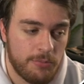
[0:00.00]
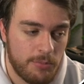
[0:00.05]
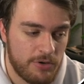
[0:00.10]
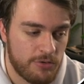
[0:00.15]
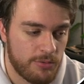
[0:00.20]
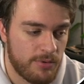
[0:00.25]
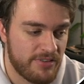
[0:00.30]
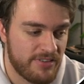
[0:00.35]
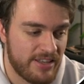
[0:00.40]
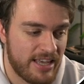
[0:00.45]

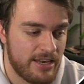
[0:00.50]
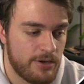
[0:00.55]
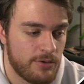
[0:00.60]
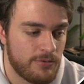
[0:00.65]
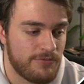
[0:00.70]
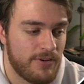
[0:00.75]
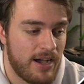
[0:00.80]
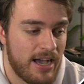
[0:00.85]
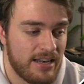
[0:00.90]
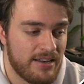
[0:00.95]
which once again you'll
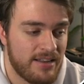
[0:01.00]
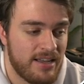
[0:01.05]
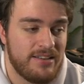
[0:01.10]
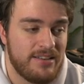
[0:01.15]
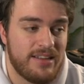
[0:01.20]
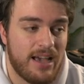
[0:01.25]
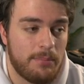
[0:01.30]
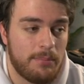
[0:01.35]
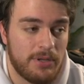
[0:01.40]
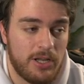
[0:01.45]
find
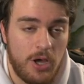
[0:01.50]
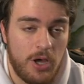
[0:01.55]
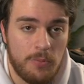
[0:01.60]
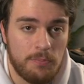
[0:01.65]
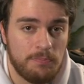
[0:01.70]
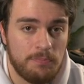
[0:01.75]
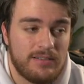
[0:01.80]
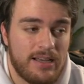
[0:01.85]
down below.